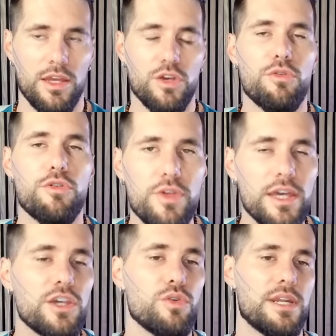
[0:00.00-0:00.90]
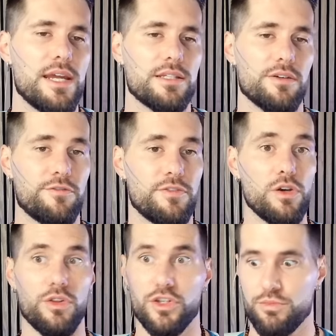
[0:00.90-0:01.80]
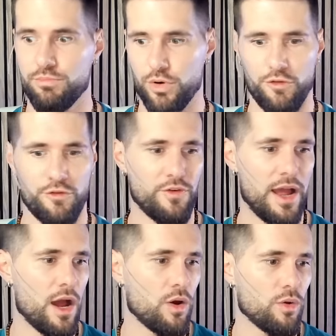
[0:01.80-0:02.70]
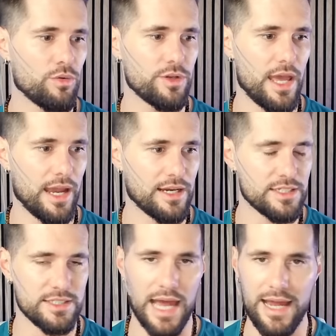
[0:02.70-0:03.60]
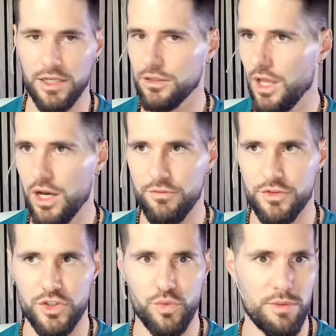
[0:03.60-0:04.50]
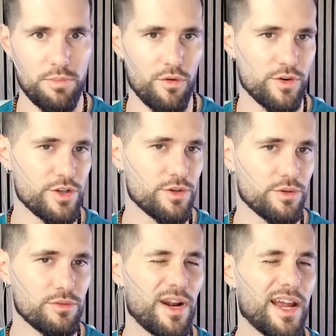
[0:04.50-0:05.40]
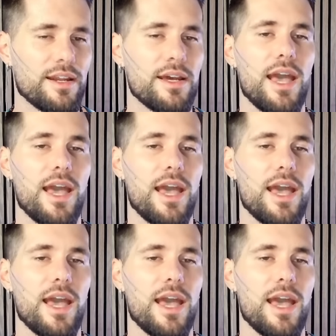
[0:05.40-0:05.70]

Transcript: You think you need to feel this profound, ecstatic love sweep over you, right?